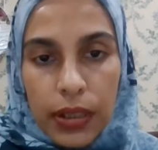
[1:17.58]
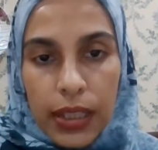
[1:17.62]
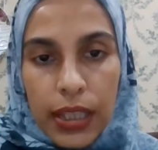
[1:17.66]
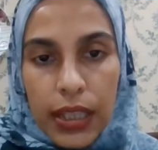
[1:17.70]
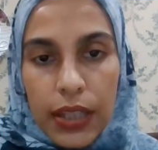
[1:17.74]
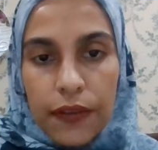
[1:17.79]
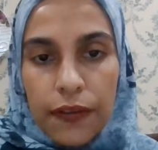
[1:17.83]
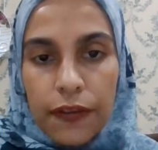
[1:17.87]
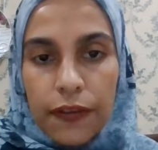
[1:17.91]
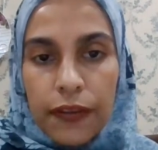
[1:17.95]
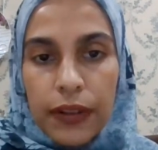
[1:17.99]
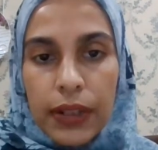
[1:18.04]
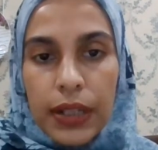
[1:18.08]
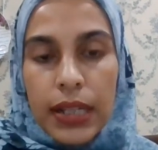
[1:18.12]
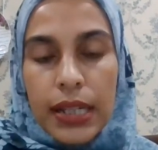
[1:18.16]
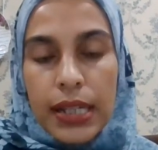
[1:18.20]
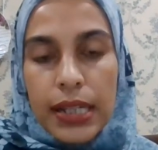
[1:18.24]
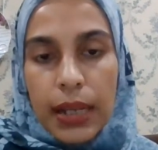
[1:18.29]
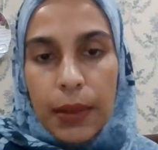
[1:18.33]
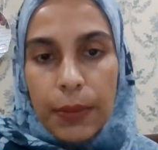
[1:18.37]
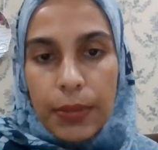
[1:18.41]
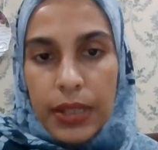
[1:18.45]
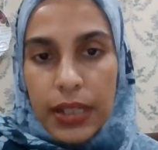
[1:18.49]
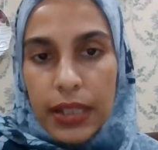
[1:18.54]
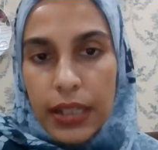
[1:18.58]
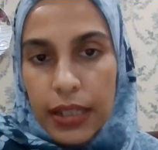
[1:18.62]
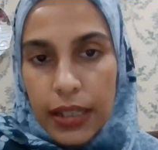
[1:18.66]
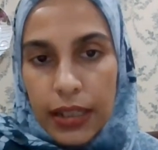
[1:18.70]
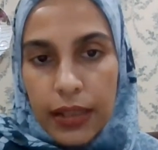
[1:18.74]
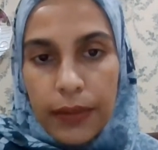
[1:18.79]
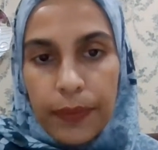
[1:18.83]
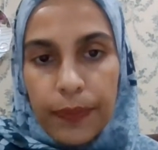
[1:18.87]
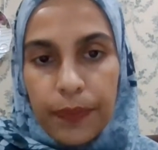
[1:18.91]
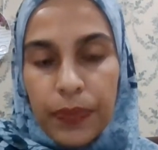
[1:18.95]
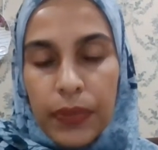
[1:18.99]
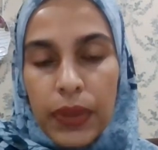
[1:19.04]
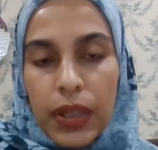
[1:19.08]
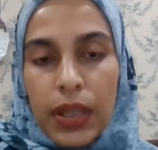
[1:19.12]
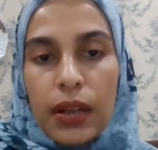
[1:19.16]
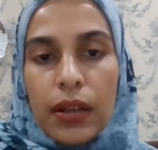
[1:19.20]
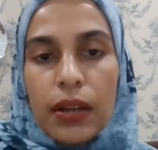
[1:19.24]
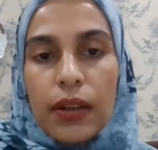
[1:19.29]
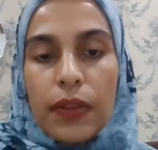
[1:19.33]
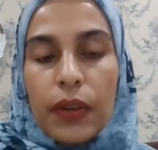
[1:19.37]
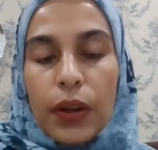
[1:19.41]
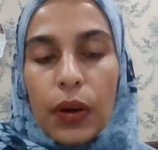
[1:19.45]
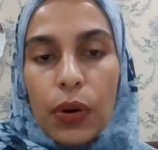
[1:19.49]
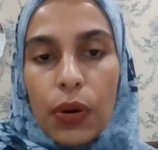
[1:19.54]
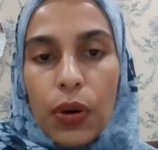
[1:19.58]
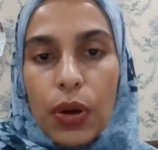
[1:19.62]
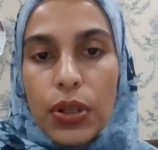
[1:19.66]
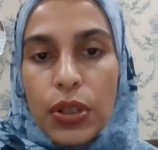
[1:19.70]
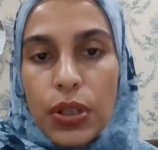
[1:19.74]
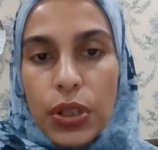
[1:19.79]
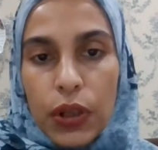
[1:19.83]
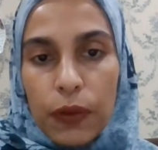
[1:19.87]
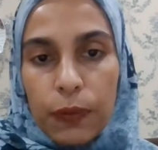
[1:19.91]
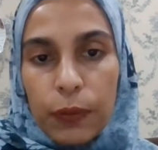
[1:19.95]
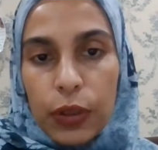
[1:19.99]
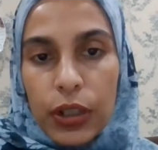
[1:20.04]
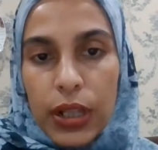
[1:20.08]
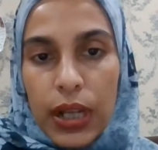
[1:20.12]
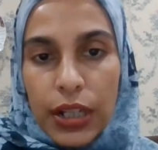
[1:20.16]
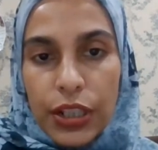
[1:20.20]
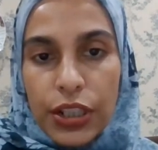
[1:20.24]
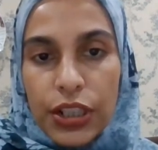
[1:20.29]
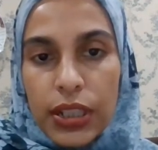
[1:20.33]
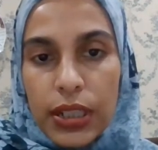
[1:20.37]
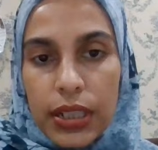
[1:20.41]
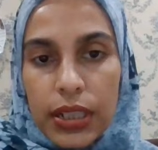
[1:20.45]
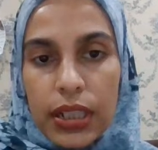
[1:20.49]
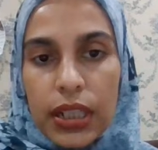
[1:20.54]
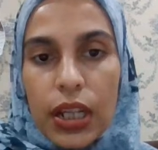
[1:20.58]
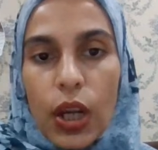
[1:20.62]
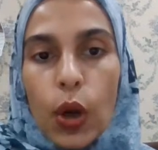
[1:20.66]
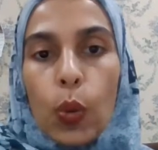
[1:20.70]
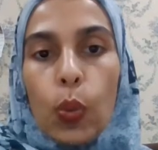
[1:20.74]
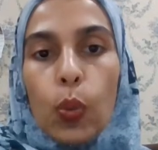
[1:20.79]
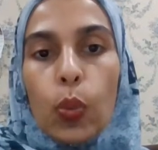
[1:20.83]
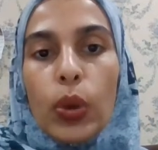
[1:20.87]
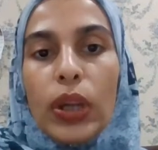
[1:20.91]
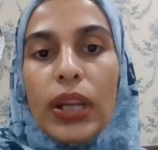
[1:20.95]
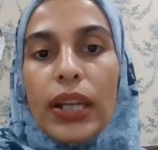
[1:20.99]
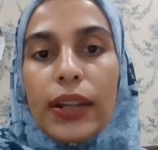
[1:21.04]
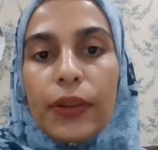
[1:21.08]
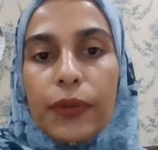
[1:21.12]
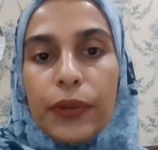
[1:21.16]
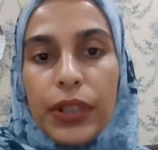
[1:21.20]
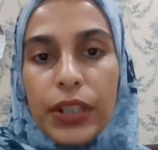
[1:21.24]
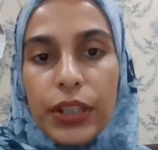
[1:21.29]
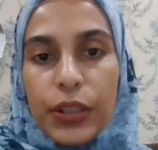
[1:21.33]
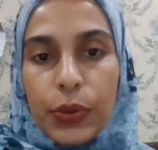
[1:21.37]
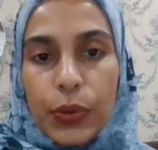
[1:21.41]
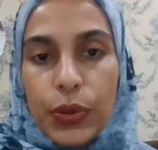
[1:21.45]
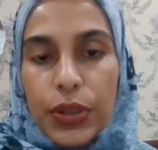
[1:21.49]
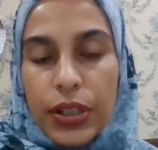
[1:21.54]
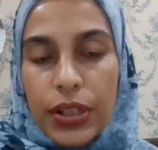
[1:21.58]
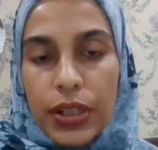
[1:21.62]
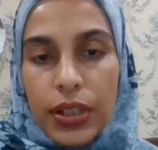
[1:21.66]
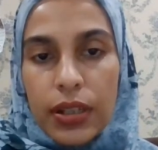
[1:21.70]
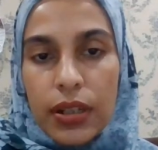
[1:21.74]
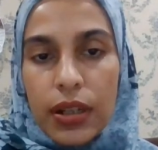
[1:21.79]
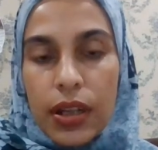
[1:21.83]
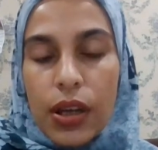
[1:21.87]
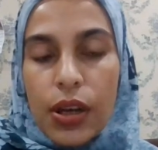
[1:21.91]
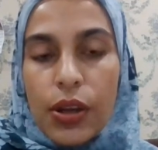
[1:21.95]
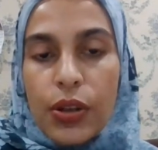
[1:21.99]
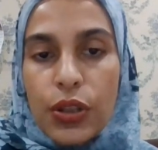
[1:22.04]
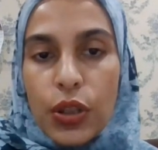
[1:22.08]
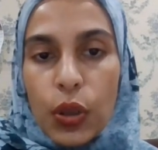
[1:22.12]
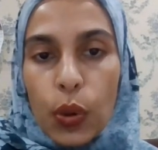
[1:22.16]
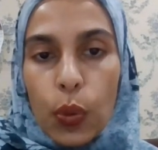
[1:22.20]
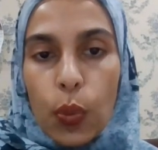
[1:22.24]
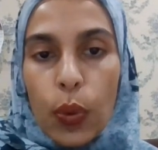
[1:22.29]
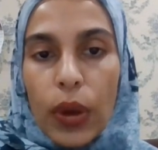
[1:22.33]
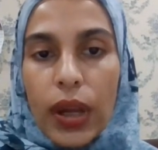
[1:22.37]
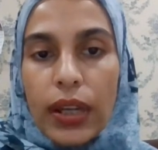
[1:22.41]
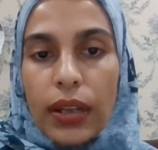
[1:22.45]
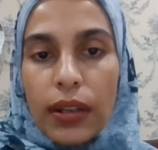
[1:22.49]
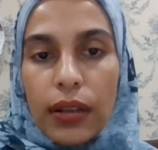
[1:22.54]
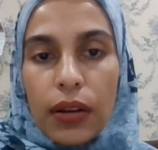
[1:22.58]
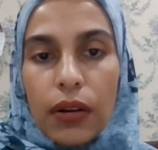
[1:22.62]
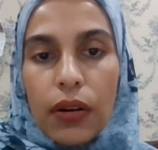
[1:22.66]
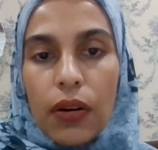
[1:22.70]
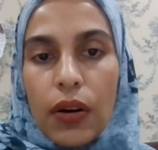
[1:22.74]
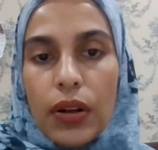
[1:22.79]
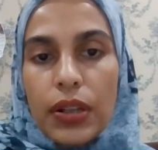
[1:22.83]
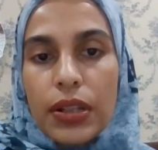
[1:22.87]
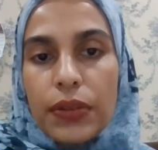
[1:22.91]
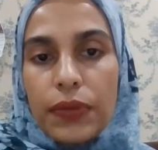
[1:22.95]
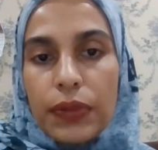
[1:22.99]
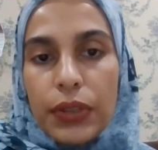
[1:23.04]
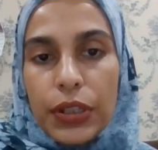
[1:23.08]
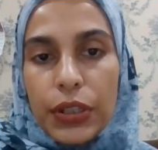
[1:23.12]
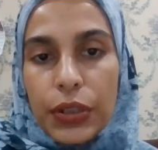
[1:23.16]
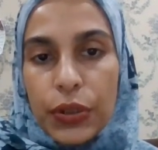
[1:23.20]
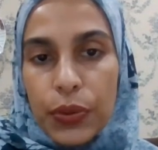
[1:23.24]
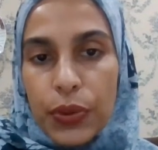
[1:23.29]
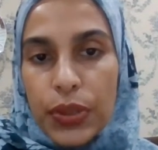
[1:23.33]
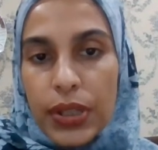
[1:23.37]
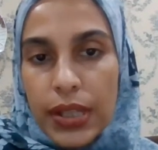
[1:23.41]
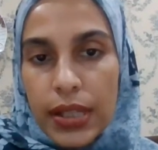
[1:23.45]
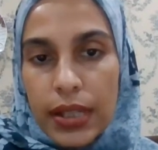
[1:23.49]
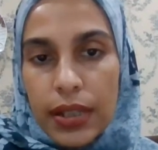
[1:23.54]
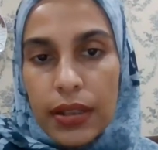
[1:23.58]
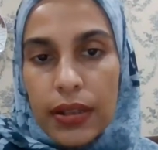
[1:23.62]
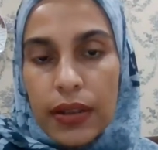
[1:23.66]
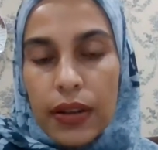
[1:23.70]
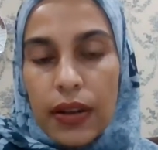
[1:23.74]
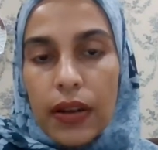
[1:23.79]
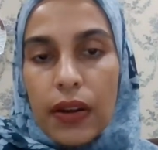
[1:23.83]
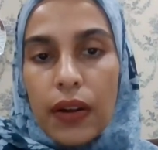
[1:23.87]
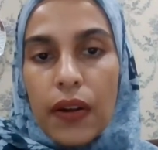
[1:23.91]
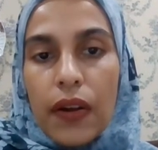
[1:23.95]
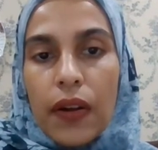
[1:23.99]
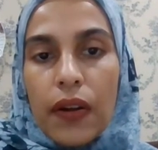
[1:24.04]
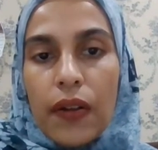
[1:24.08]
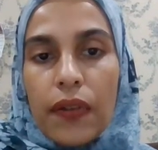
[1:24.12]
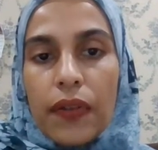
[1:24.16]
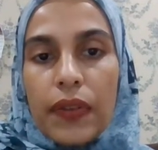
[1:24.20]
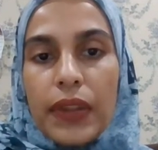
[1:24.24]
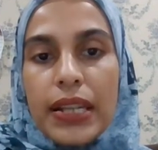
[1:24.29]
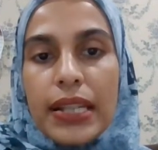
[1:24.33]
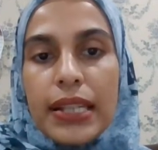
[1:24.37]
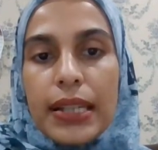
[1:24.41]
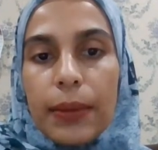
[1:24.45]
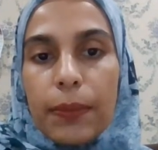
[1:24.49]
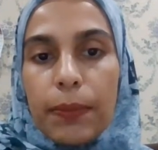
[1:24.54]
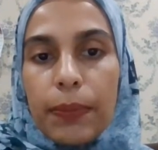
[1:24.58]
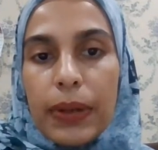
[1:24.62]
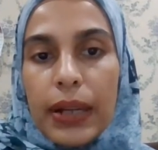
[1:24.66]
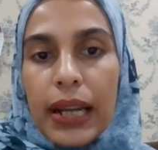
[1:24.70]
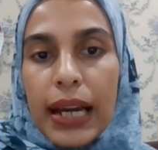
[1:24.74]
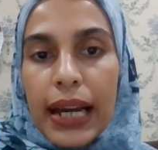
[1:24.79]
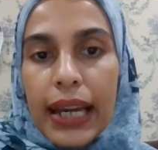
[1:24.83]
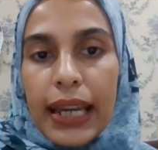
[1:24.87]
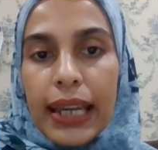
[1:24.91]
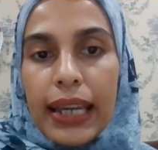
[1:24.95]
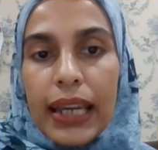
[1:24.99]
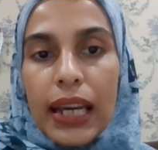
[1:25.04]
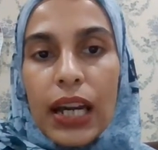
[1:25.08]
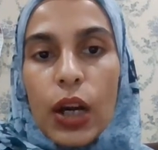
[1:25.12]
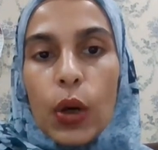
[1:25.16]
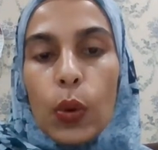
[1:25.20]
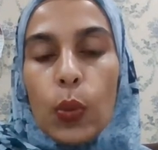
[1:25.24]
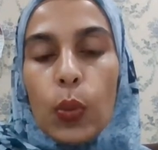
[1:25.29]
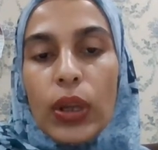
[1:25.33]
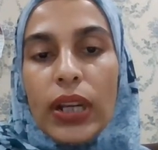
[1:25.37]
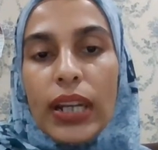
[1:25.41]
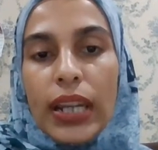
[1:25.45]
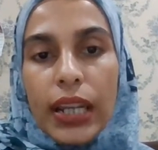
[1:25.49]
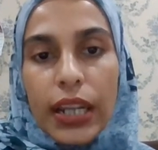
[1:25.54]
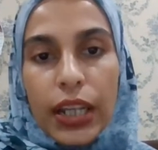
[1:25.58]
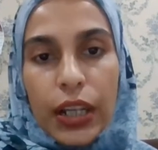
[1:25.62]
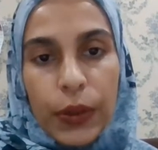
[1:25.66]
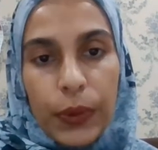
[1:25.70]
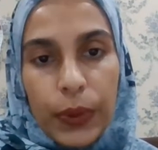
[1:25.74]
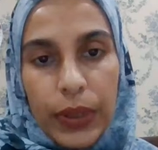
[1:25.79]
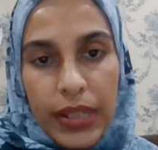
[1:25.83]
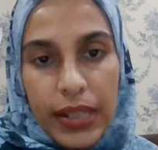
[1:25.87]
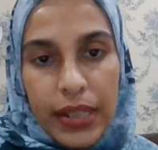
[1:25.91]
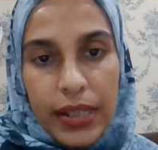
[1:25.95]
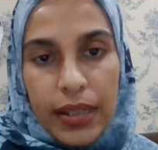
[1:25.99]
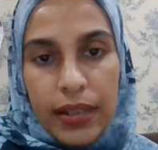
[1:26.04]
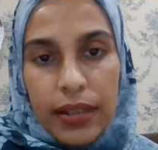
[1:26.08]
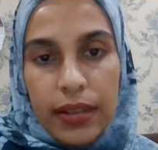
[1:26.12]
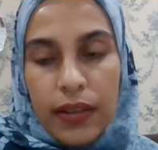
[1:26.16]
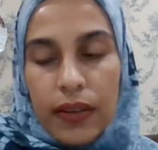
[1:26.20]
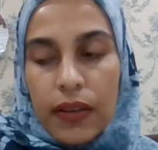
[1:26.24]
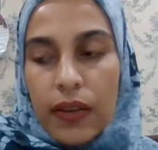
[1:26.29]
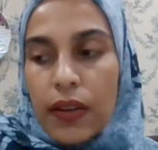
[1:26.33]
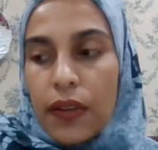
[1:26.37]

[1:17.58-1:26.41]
give subsidy, the cost of production will reduce. So when cost reduce, the supply will increase.